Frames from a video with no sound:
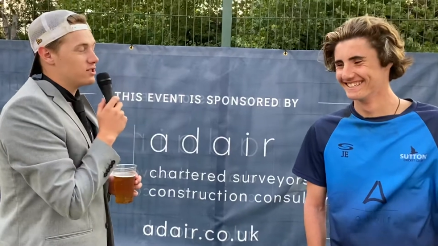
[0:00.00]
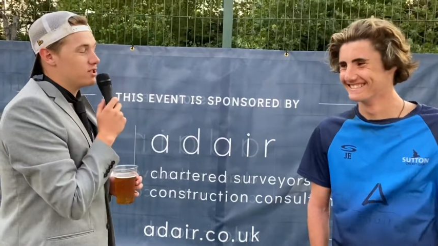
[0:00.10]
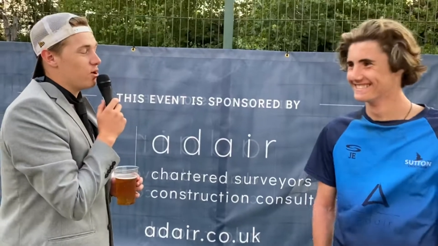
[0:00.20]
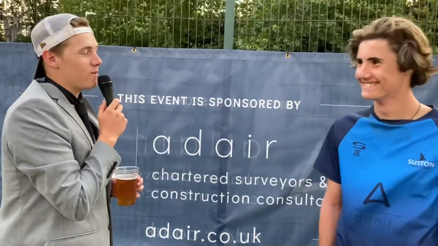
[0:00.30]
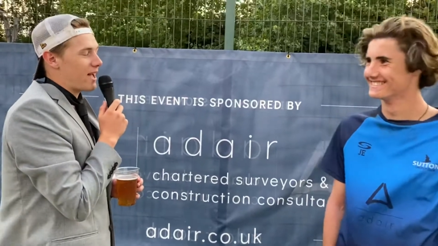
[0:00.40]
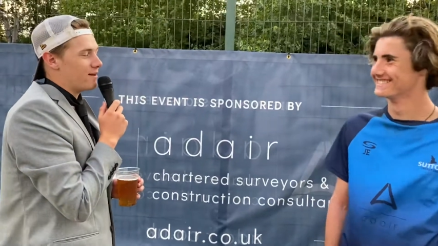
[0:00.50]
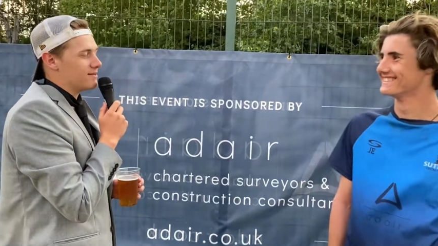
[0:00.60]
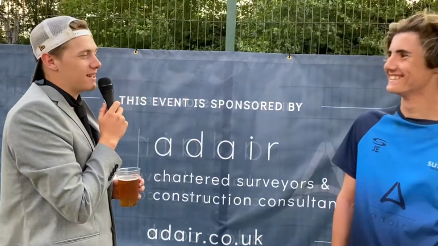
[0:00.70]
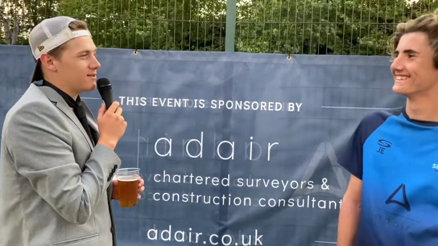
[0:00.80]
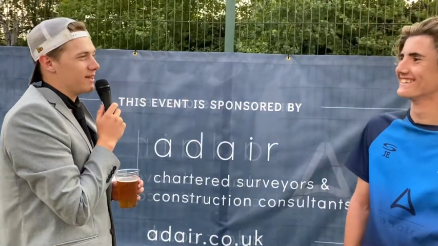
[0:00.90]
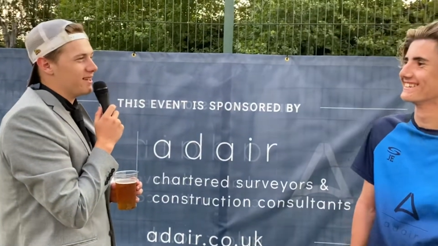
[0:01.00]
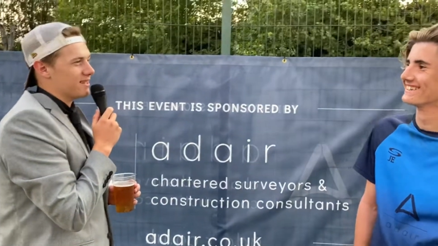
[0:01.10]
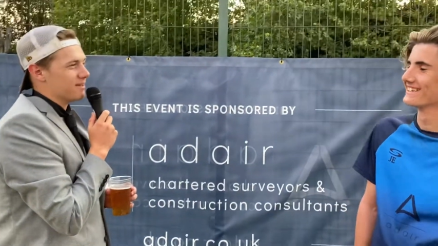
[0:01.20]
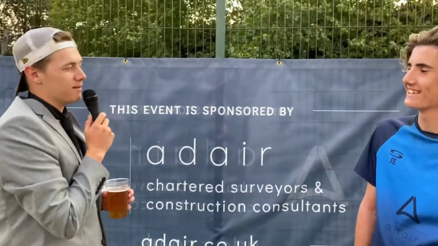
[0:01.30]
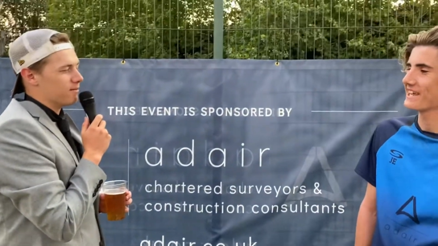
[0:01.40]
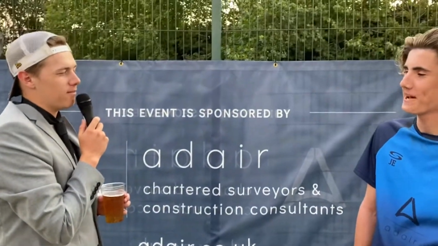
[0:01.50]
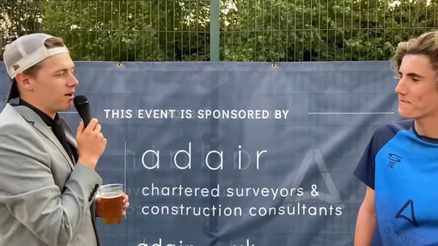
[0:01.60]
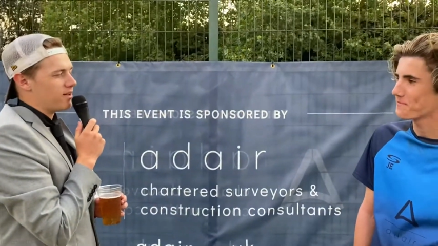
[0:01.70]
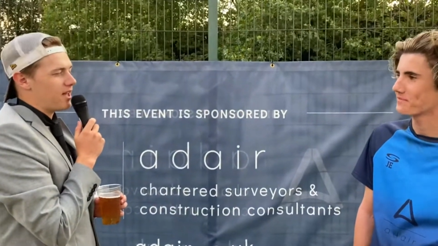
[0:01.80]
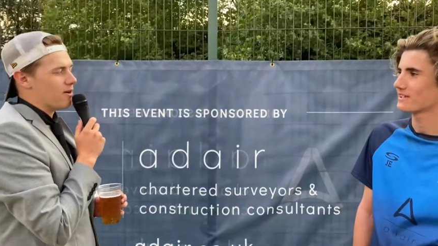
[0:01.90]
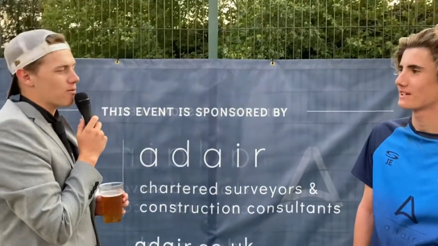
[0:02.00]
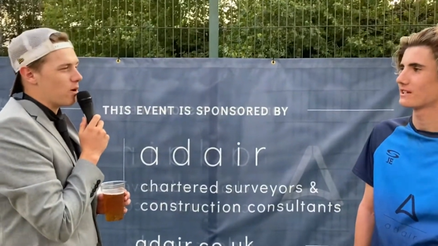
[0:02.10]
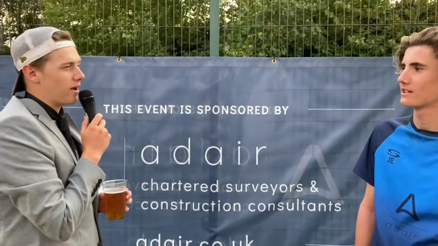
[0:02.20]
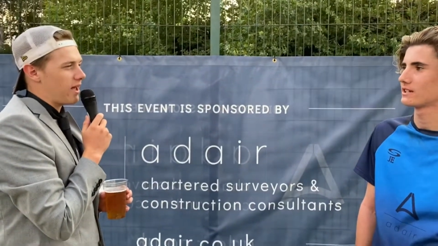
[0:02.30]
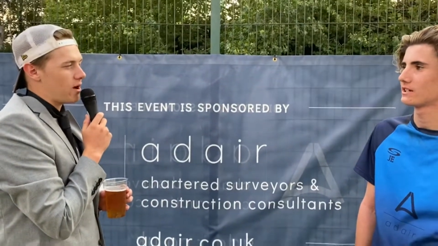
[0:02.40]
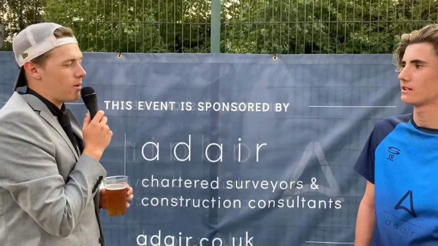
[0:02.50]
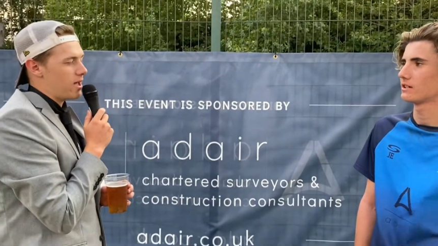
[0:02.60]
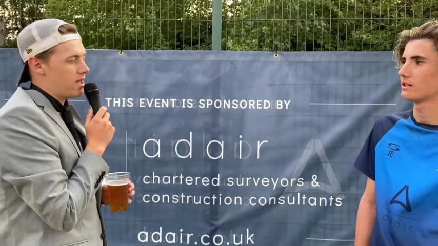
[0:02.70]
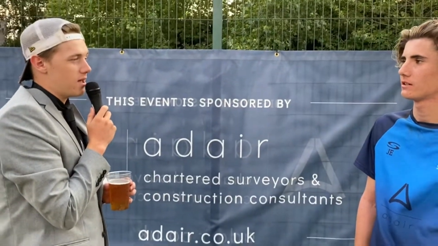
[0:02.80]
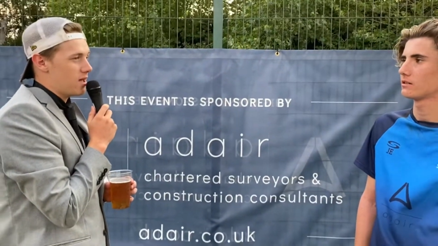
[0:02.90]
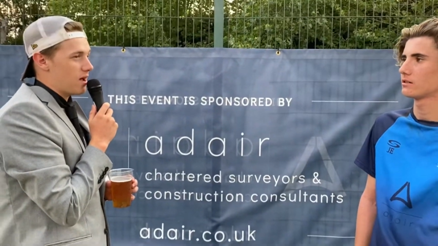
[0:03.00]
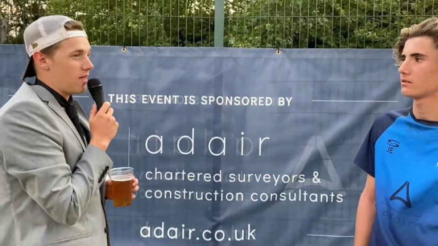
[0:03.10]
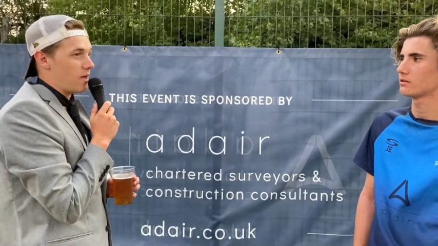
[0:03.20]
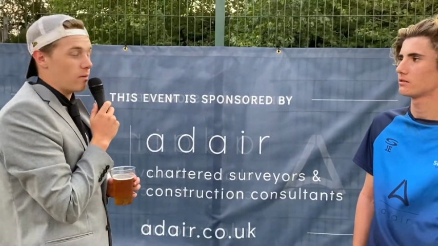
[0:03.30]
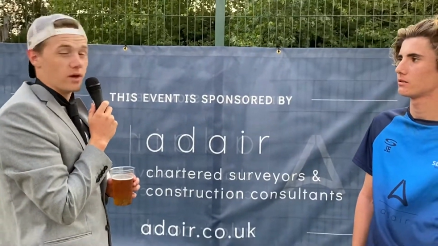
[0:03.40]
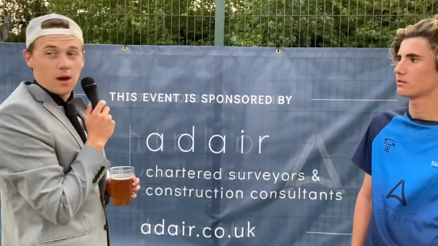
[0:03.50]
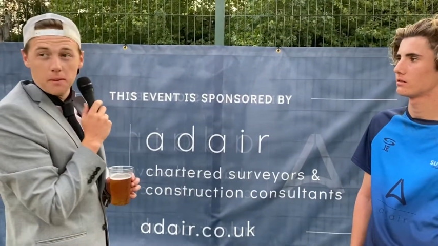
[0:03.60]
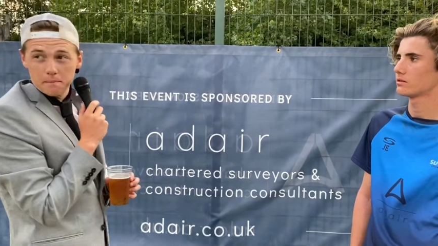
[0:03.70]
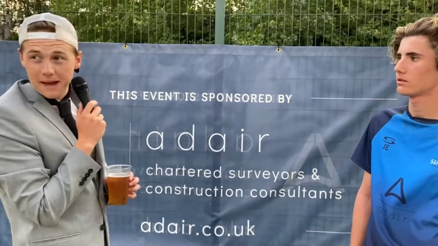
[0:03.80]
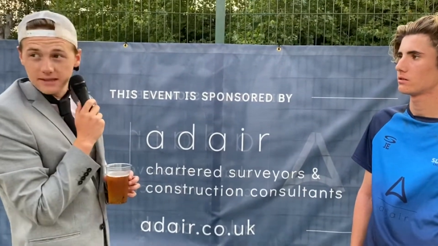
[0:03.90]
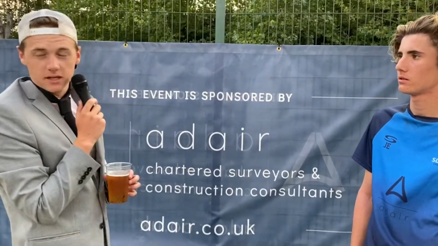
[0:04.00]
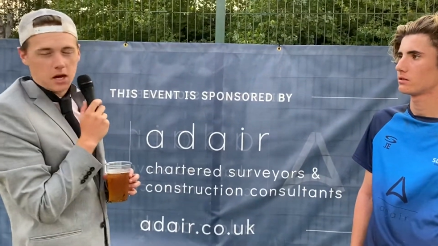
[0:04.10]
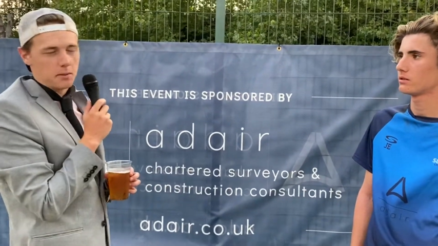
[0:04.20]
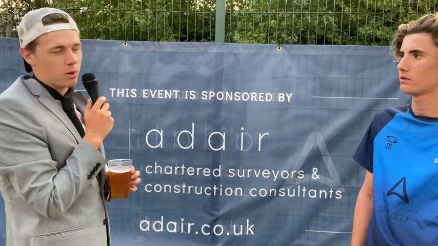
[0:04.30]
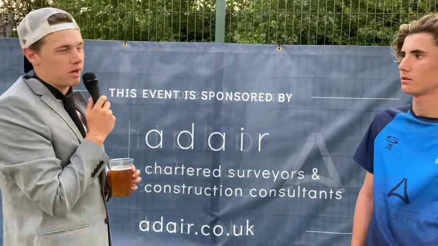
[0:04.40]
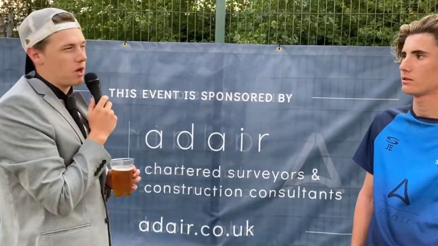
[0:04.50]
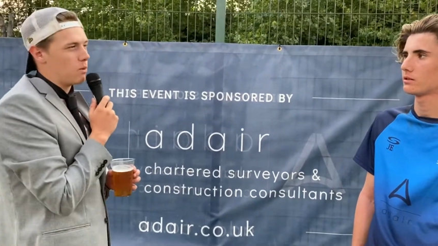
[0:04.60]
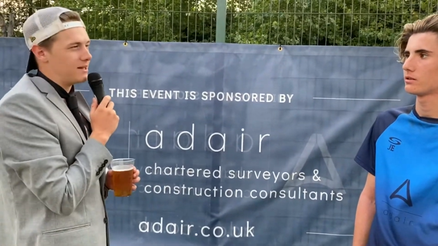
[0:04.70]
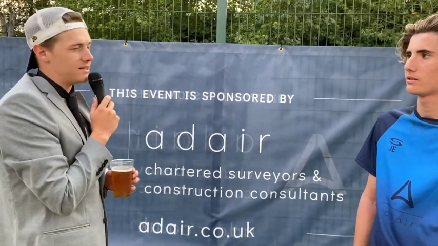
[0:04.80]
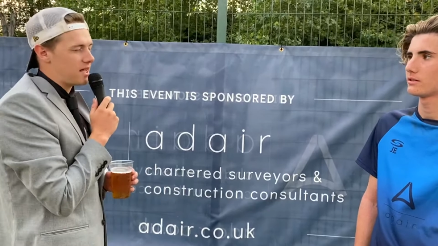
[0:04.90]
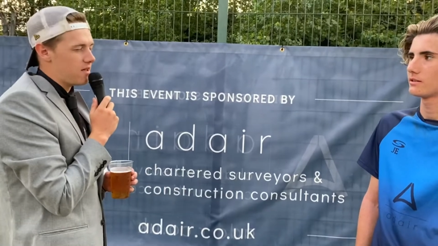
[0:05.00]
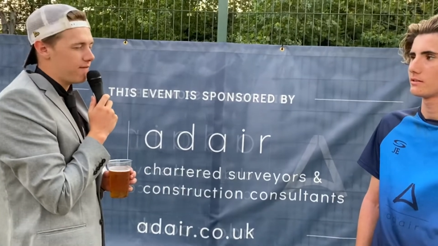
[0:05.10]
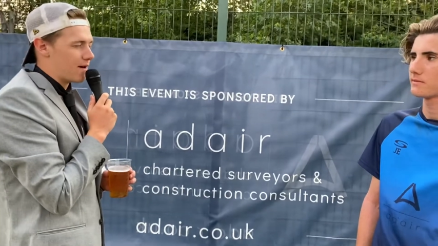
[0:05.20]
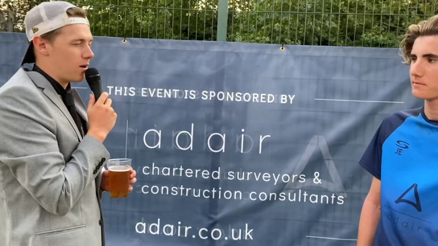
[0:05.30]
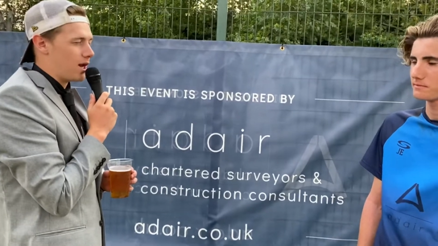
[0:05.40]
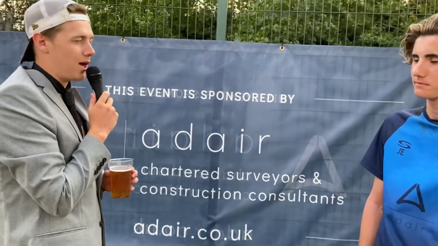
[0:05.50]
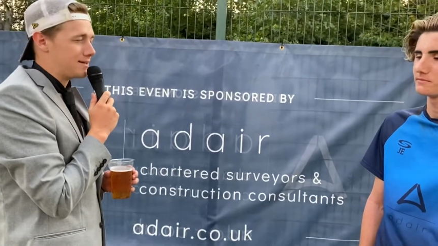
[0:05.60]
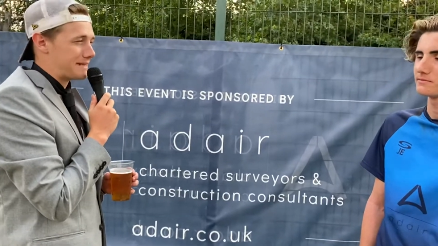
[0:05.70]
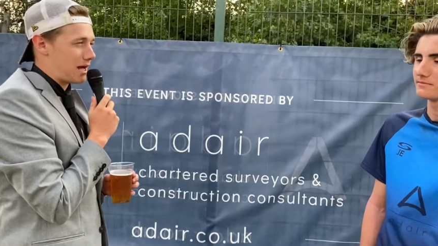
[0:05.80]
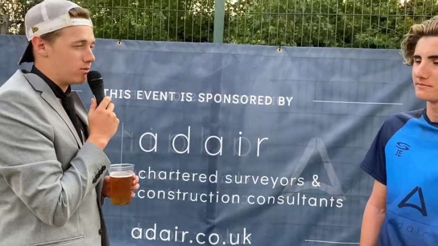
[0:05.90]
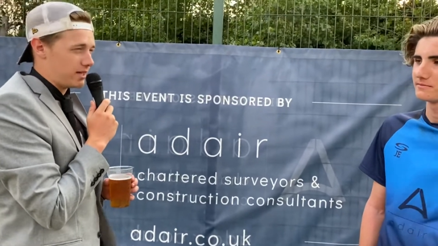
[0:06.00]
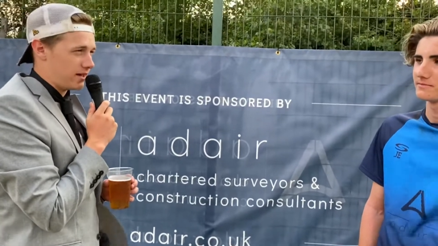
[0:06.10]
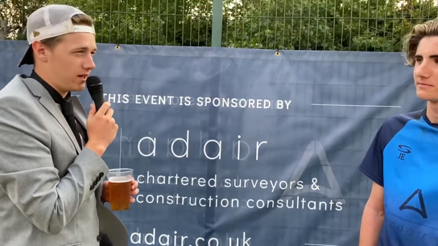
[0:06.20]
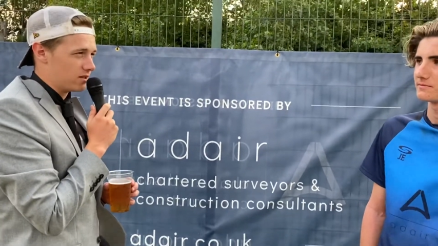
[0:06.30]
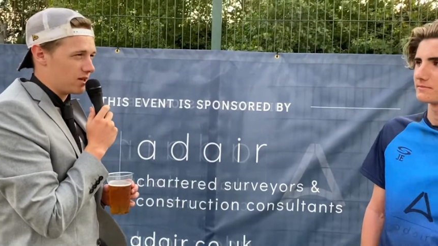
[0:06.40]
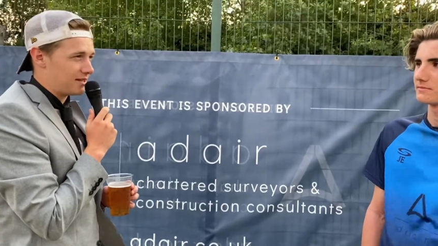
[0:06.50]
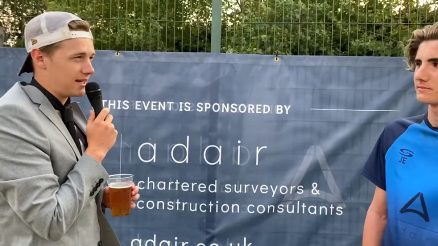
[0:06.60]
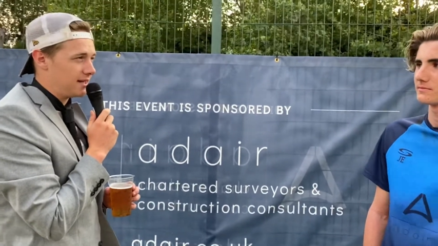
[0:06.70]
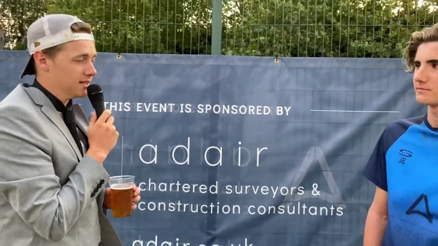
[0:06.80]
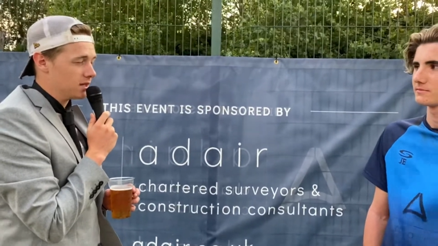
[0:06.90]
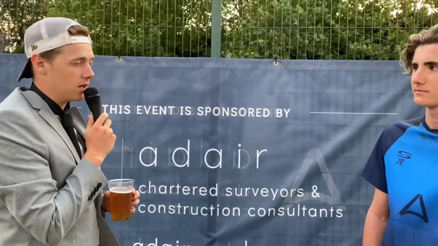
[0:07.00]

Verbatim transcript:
Speaker 1: two games next week. Yeah. Monday, Reigate away, and then we come back to home and Cricket on Wednesday for our last outing in the under 19s,